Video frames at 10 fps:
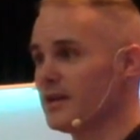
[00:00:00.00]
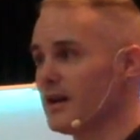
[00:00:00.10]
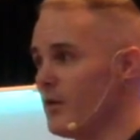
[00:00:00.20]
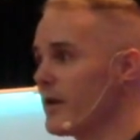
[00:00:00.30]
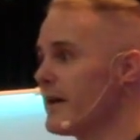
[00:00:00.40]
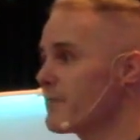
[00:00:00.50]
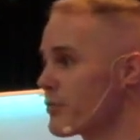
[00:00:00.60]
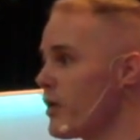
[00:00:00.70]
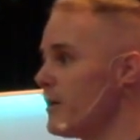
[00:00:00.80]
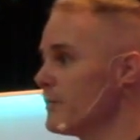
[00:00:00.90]
I want to have
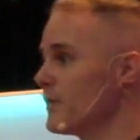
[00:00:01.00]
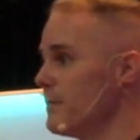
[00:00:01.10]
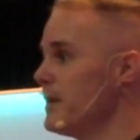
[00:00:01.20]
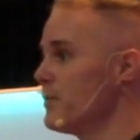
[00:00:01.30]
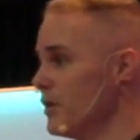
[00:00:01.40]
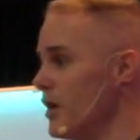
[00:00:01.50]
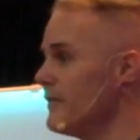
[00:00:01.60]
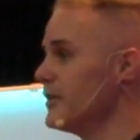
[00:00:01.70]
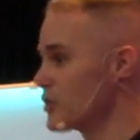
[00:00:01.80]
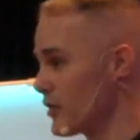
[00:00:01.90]
problems that people love
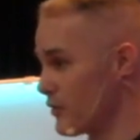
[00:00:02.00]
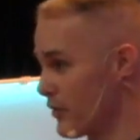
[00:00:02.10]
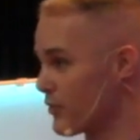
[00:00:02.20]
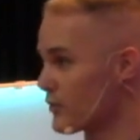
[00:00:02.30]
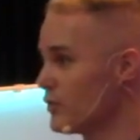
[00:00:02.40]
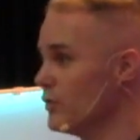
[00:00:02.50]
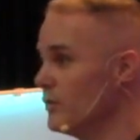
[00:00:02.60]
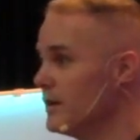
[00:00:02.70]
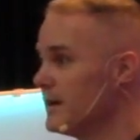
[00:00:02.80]
each other through